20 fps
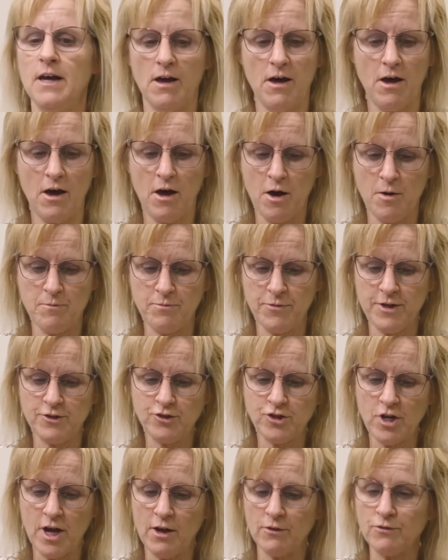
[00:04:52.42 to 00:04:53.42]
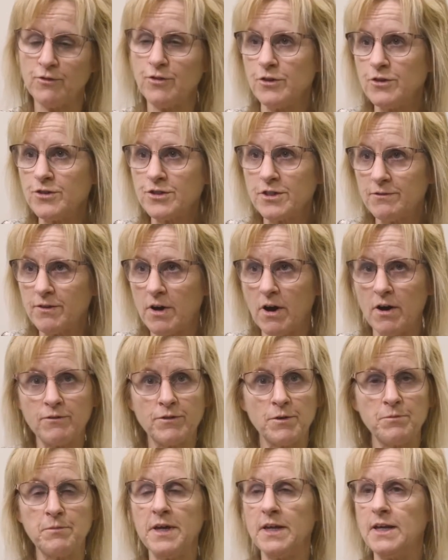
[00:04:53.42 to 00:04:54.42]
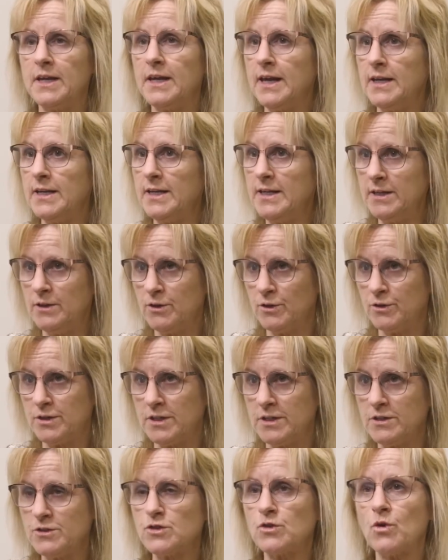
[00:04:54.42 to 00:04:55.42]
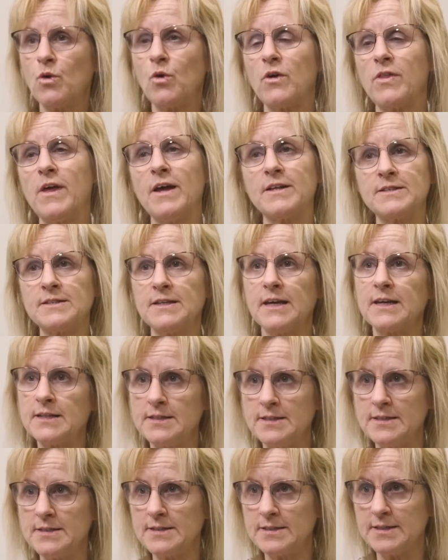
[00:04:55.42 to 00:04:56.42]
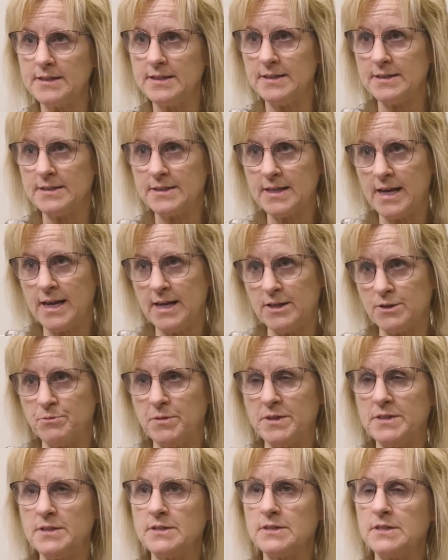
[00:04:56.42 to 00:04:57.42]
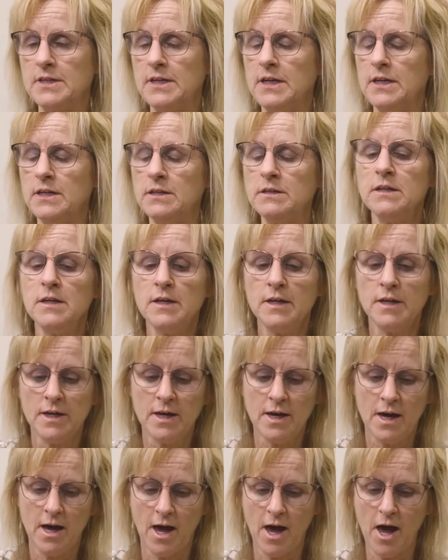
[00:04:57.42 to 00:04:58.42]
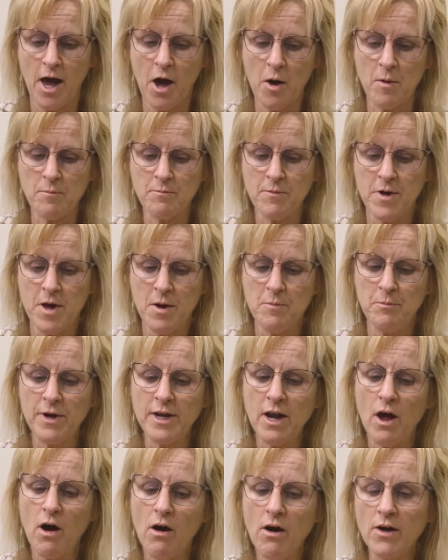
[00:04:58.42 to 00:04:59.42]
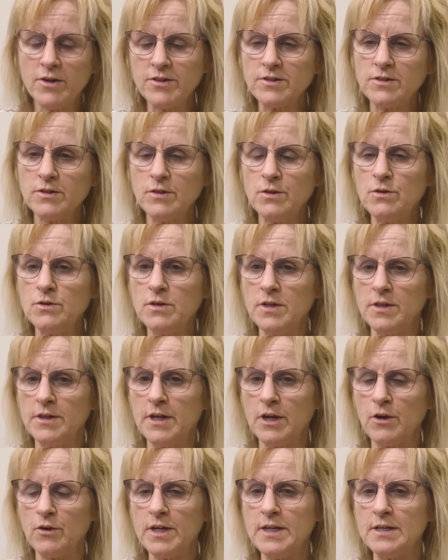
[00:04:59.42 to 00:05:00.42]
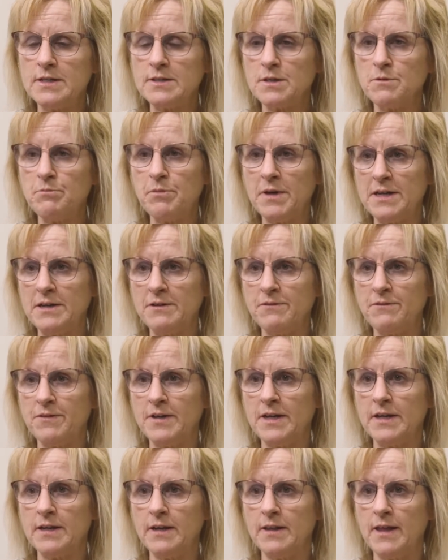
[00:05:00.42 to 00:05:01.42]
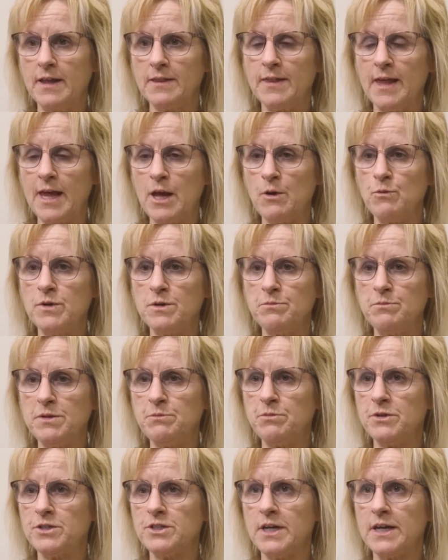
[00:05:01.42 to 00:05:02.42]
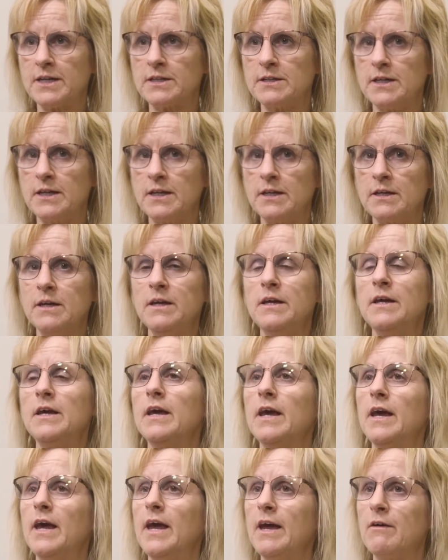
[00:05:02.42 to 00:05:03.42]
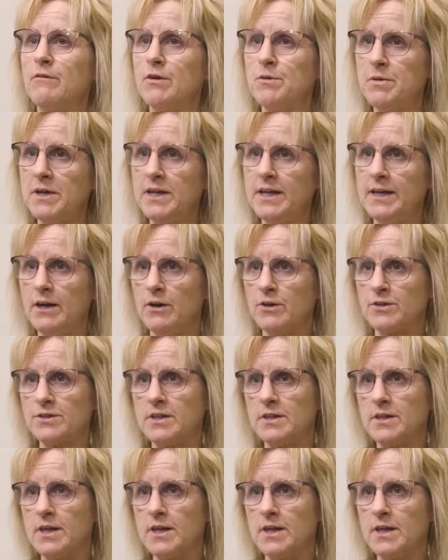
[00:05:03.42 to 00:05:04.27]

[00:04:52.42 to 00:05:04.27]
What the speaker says: the child, first of all, from getting any illness or that second disease that has been seen. But also there is a benefit that they would be protecting everybody else that